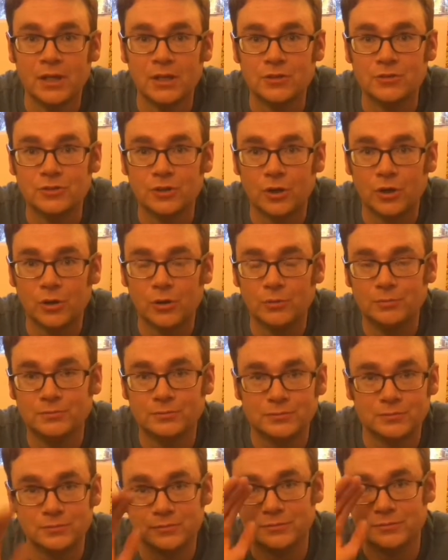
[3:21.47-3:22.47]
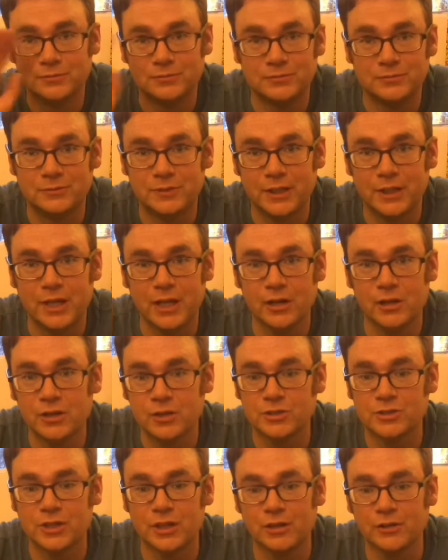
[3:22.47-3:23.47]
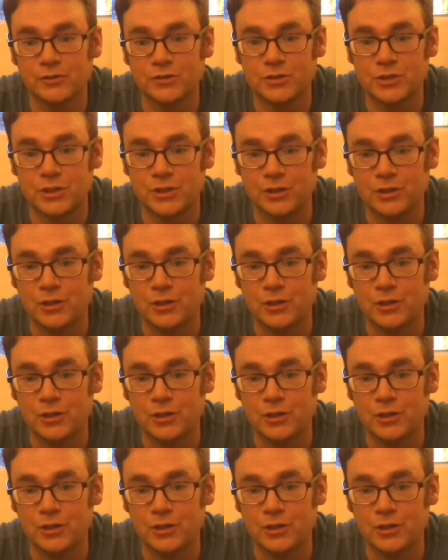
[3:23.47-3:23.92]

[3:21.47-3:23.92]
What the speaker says: So, take care of yourselves,